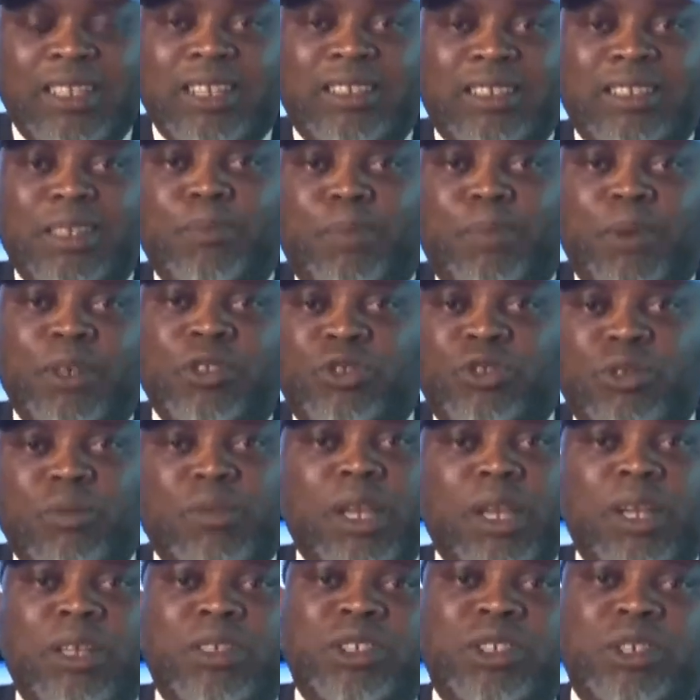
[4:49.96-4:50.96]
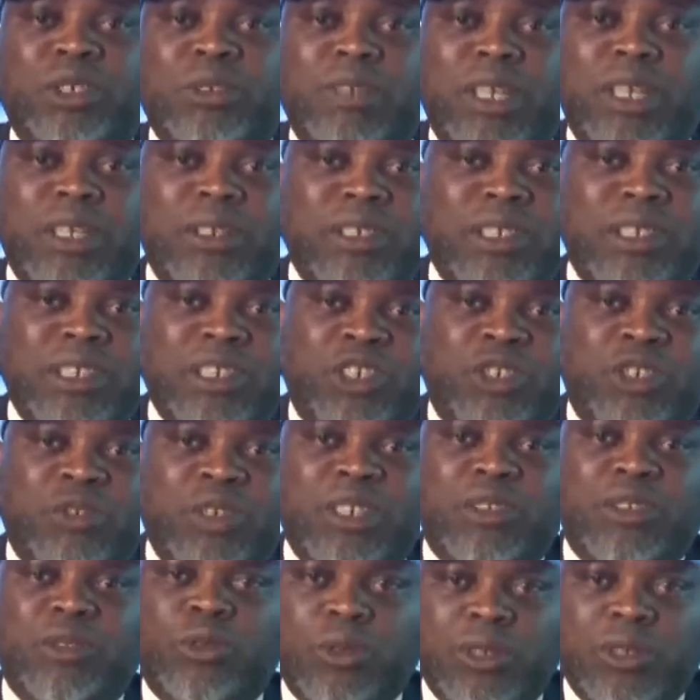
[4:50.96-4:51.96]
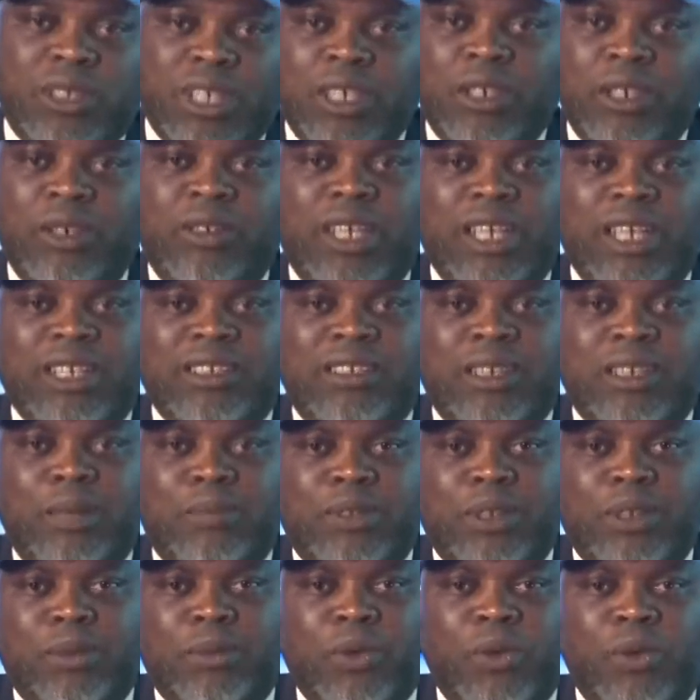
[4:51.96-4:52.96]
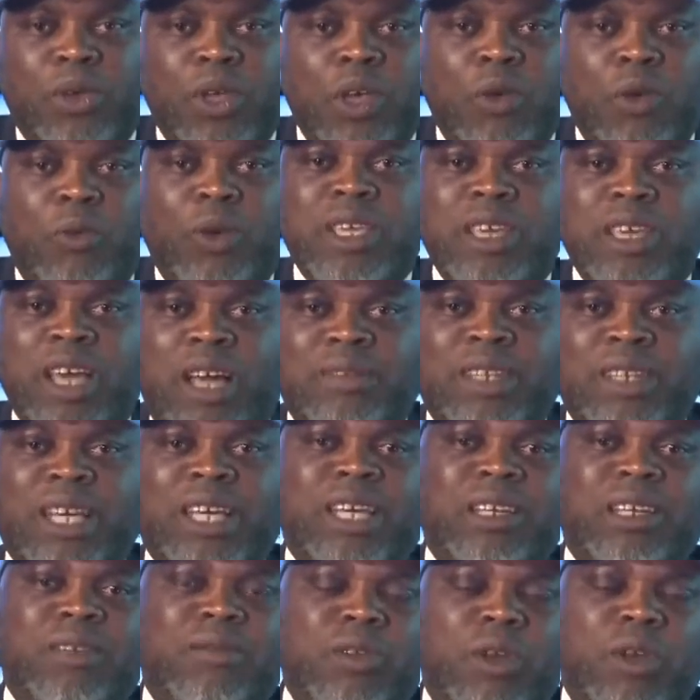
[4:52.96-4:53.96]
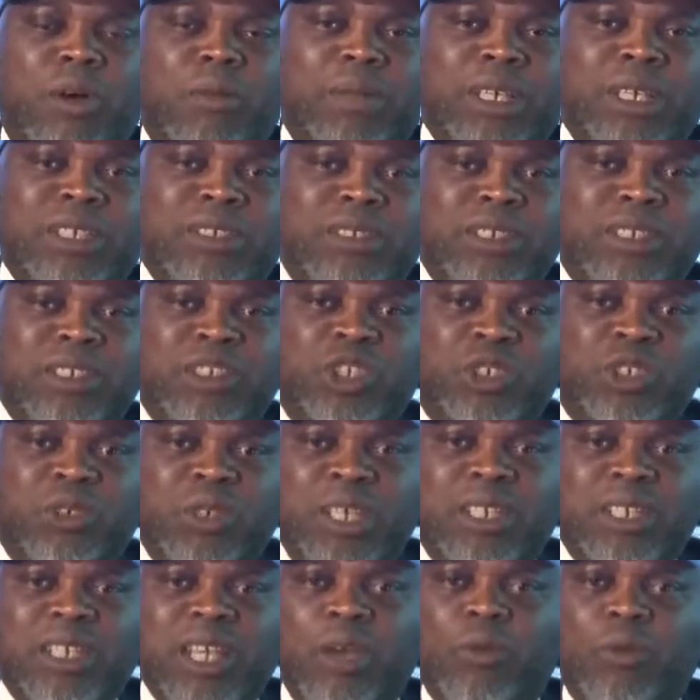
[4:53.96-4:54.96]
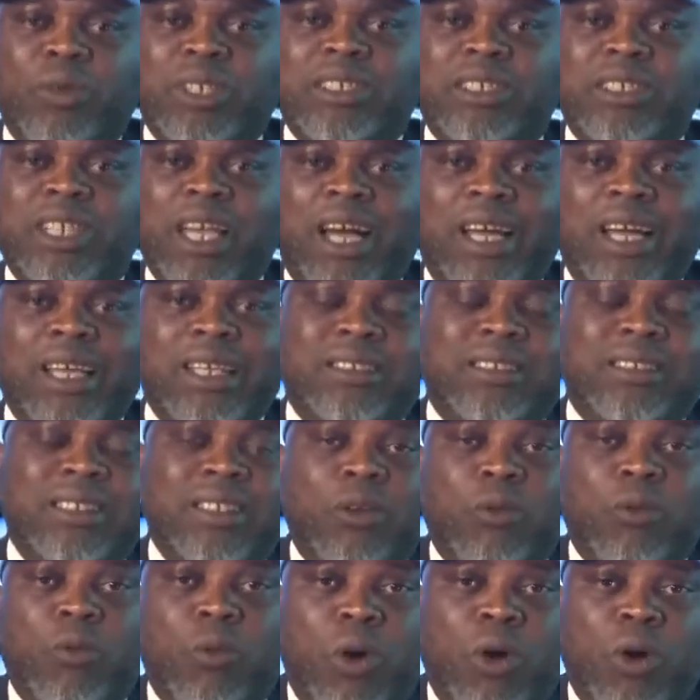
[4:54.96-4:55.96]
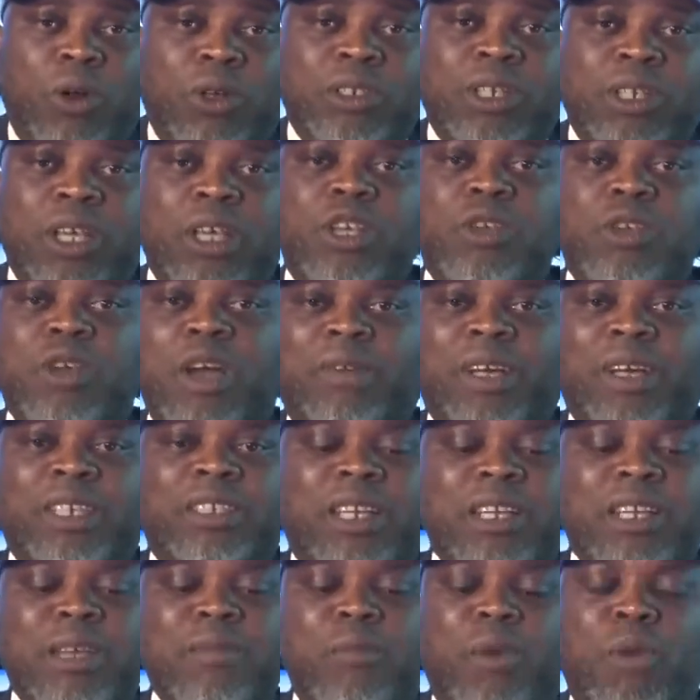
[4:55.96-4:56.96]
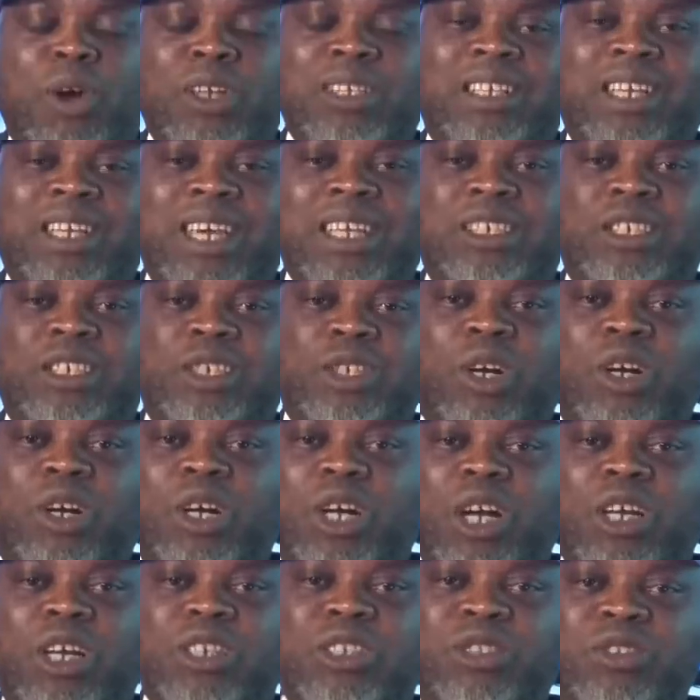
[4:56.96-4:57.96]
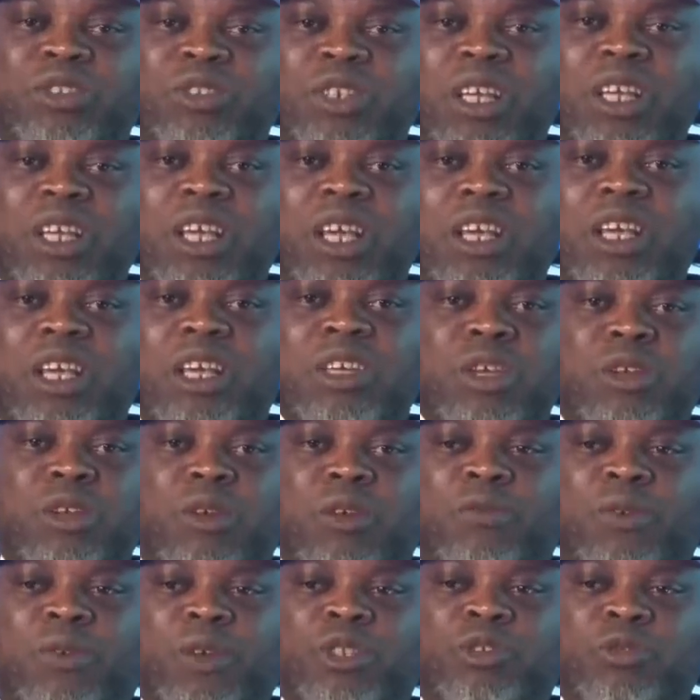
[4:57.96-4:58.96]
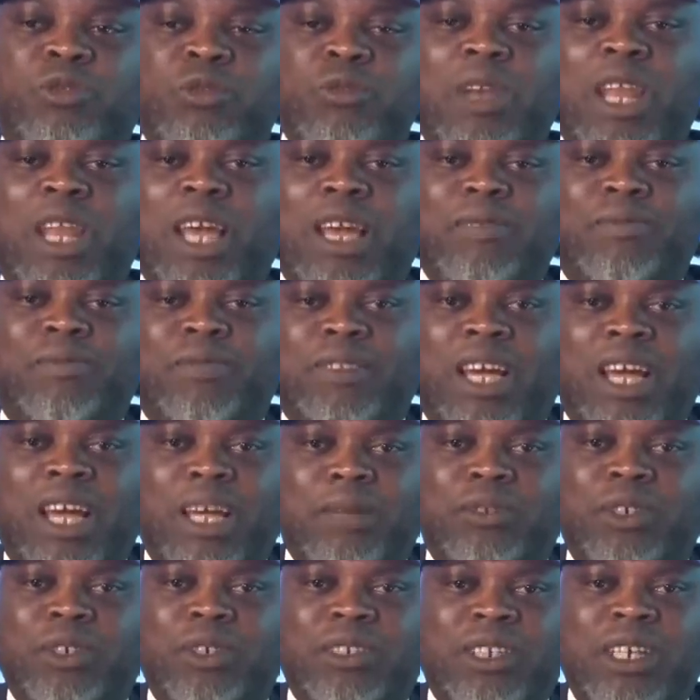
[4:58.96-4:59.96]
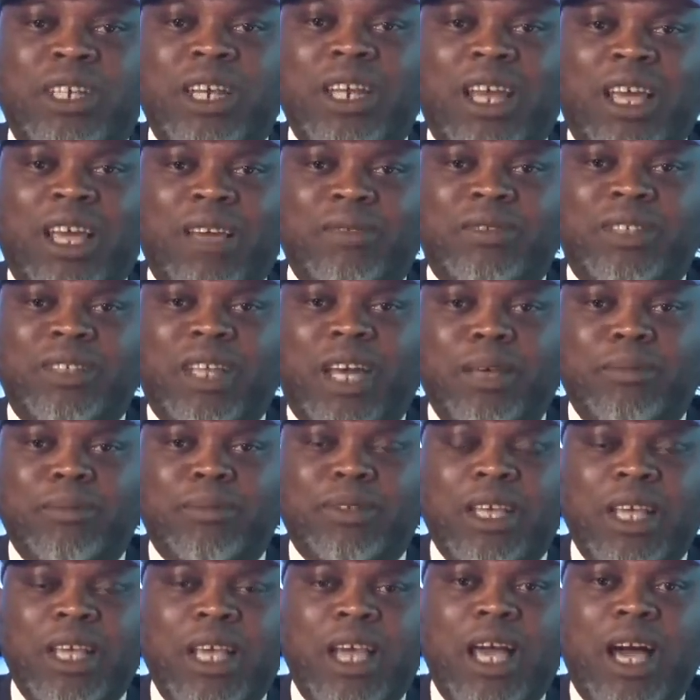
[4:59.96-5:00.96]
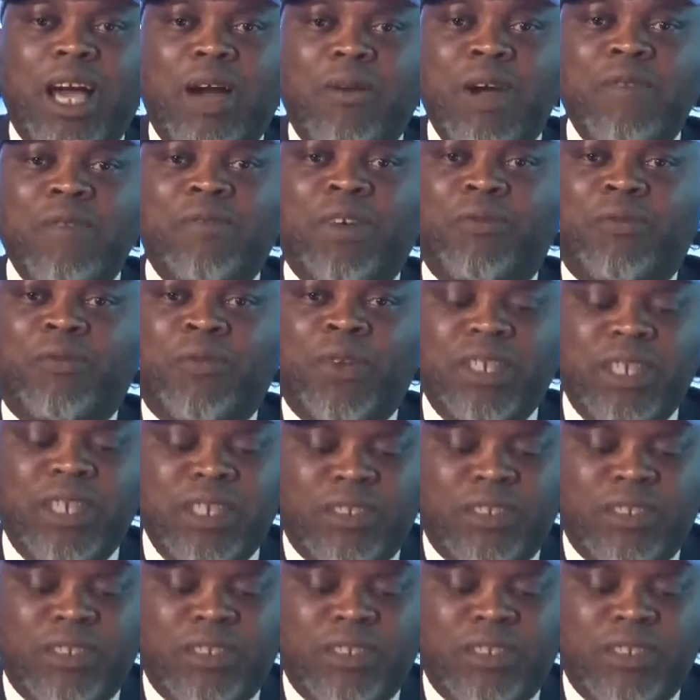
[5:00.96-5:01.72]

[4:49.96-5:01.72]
13.2 million children on the street, totally unacceptable. When you have that kind of numbers on the street, which is the highest in the world, you have actually mortgaged your country, for 2 lifetimes or 3 lifetimes. However, for